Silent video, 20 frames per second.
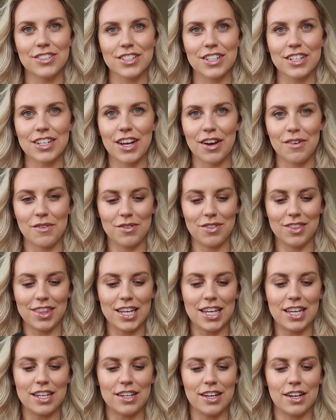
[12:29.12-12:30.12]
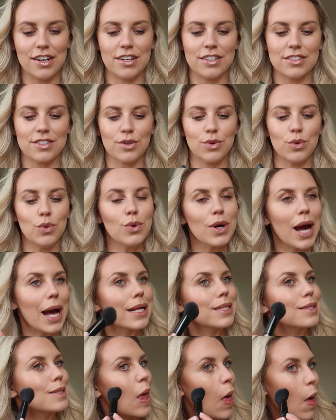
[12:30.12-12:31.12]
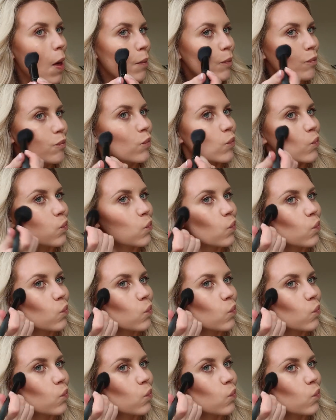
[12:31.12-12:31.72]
just gonna go in the NARS Orgasm.